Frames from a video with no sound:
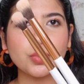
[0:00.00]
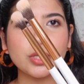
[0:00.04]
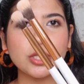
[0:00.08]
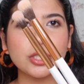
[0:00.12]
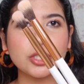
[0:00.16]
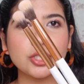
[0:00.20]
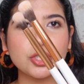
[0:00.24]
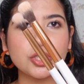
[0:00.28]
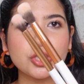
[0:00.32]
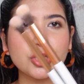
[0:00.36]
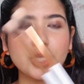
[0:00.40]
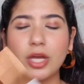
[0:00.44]

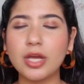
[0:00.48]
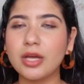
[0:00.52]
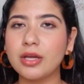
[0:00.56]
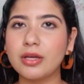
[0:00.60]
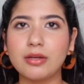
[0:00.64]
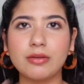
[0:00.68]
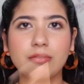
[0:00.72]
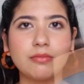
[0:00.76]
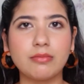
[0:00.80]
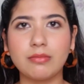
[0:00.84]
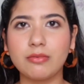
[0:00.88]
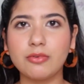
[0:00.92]
which
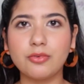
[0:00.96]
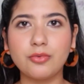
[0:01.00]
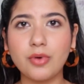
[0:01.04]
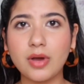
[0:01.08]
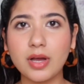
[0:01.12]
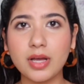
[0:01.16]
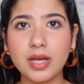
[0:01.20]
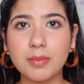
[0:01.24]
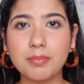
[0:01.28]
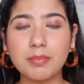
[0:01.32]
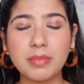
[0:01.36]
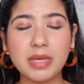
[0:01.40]

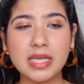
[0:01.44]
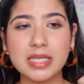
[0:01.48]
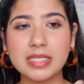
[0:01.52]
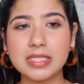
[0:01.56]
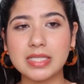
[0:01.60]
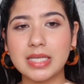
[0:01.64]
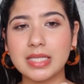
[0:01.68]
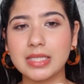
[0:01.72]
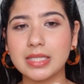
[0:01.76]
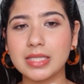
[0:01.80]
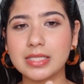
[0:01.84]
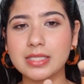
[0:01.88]
work
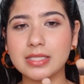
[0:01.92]
amazing.